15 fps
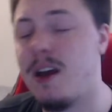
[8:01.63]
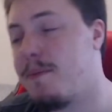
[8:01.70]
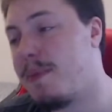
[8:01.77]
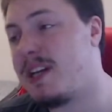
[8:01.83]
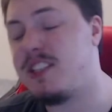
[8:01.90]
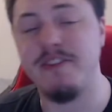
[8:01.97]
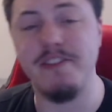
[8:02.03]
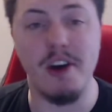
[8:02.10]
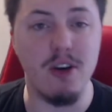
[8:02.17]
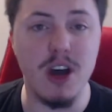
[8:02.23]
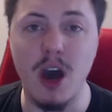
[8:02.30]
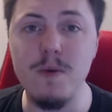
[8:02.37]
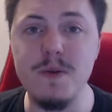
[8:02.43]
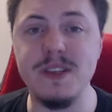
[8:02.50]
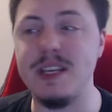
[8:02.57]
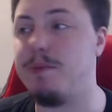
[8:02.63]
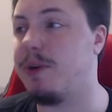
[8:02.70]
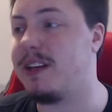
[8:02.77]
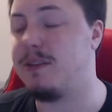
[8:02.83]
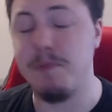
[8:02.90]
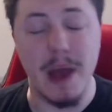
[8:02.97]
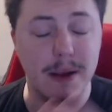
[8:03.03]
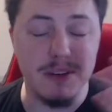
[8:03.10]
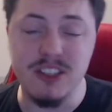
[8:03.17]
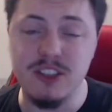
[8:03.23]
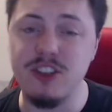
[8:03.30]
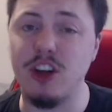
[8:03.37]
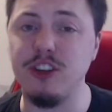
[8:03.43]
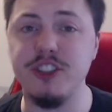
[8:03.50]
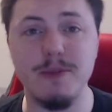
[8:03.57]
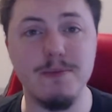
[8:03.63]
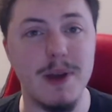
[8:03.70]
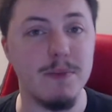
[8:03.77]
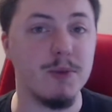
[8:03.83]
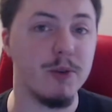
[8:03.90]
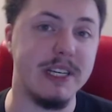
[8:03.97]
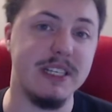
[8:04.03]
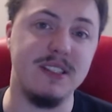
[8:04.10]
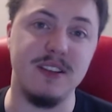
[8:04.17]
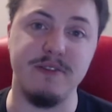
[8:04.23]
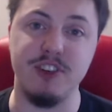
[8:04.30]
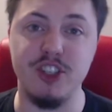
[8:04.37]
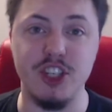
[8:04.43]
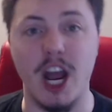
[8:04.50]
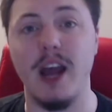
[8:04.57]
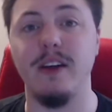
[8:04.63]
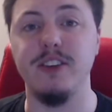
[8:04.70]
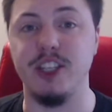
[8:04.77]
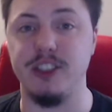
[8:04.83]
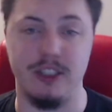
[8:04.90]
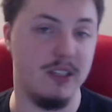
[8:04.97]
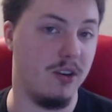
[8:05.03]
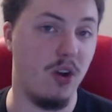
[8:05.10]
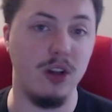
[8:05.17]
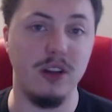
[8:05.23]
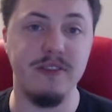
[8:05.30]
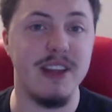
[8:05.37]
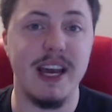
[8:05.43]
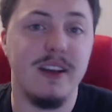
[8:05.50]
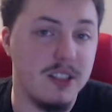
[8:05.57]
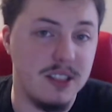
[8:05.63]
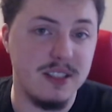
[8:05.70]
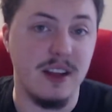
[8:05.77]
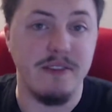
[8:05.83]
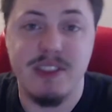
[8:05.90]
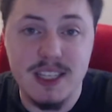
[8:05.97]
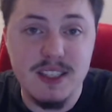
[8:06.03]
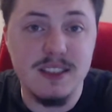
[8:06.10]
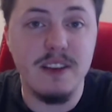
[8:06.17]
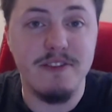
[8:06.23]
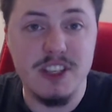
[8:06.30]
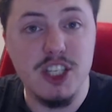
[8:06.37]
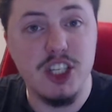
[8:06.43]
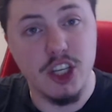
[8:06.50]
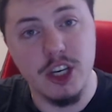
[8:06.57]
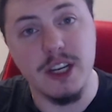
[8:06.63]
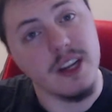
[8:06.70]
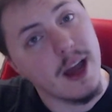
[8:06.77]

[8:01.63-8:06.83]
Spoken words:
makes you feel cozy, brings back nostalgic memories of your childhood and all of that good stuff. That stuff is good.